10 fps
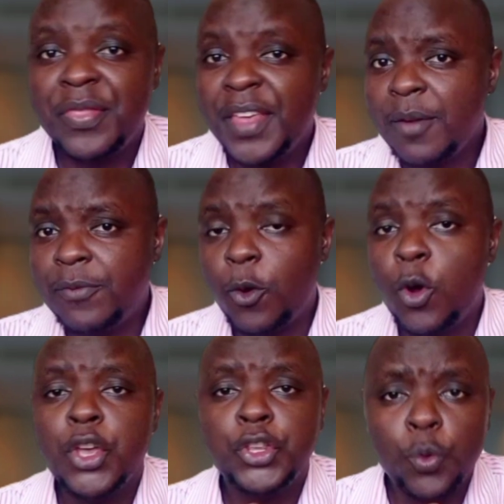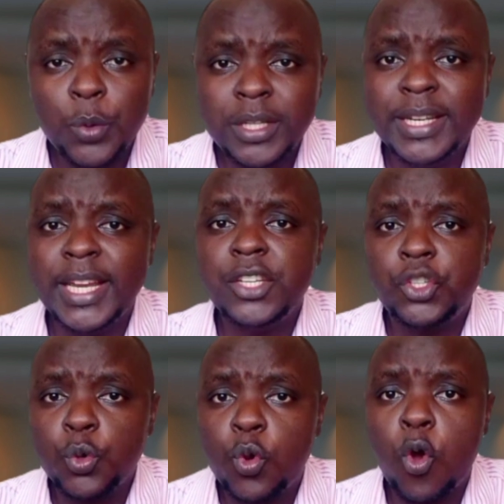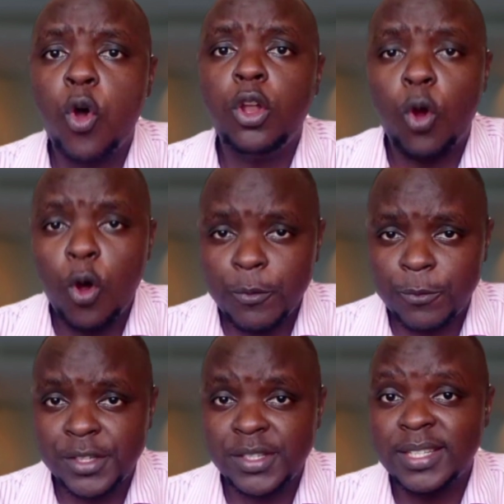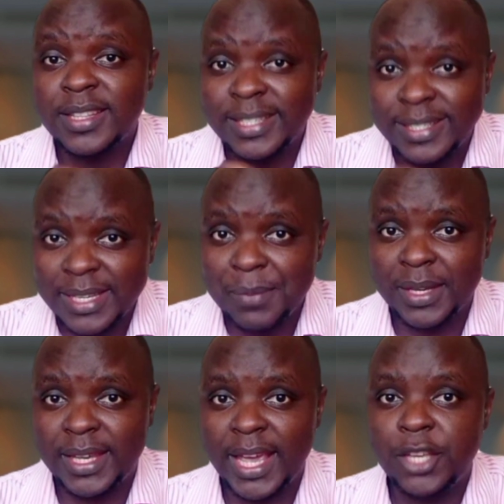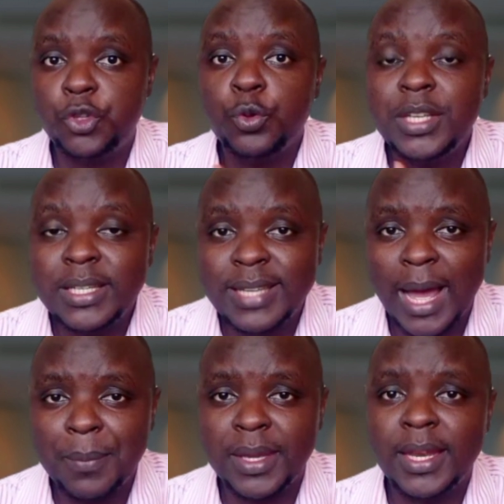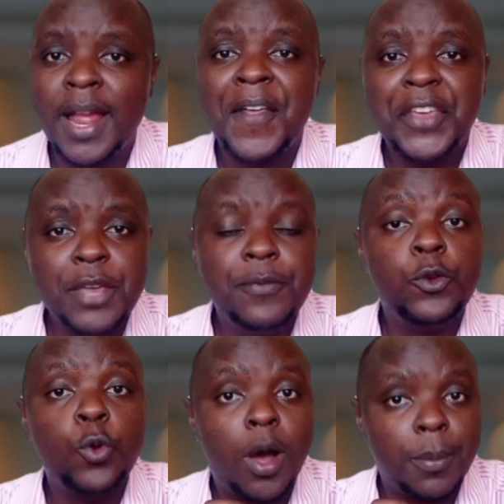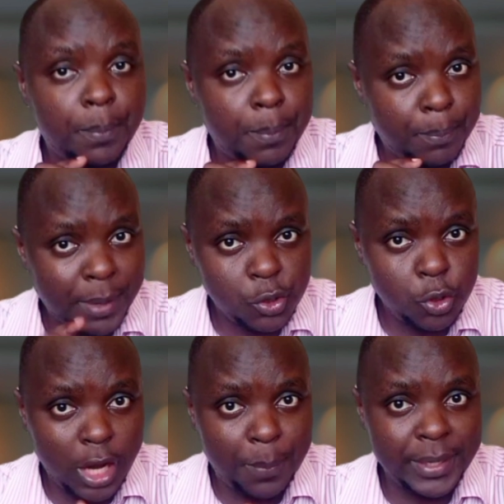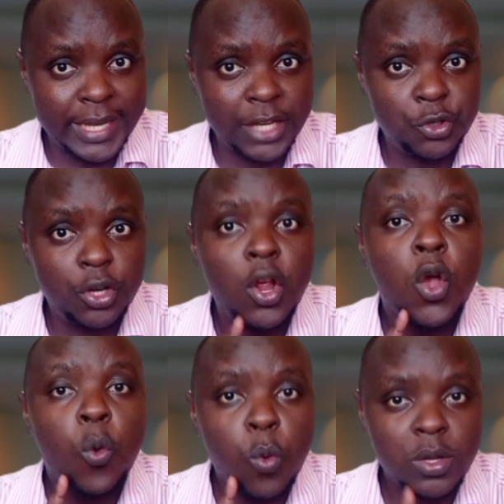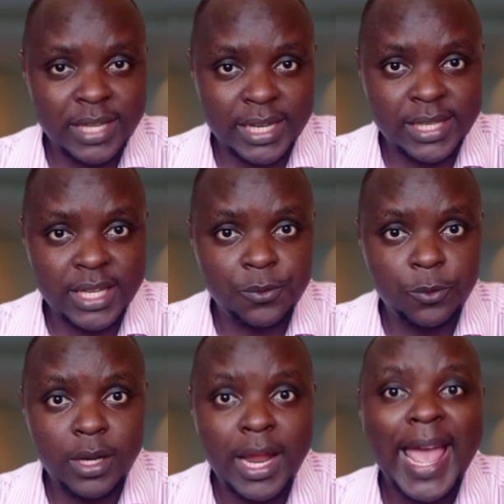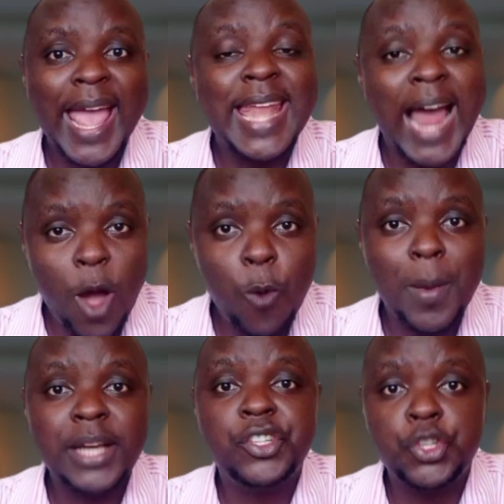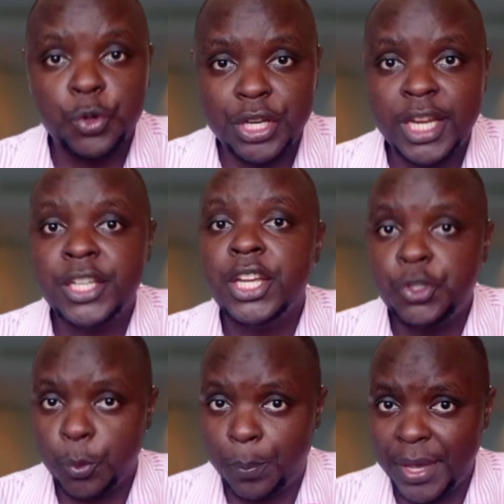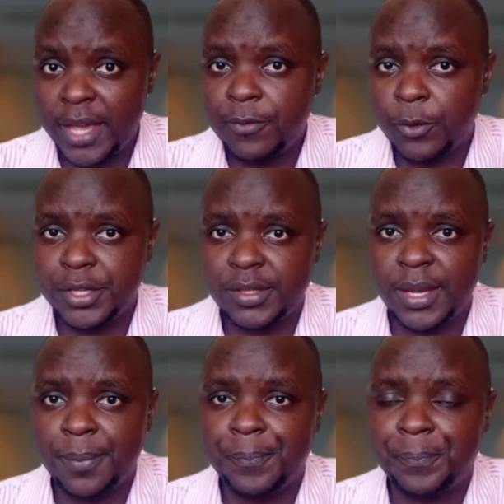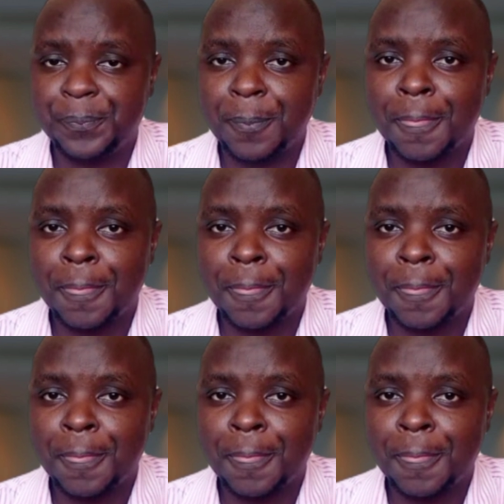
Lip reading: Therefore, you will need to call or visit the CBK to determine if your personal application was successful and how much you need to pay for the same.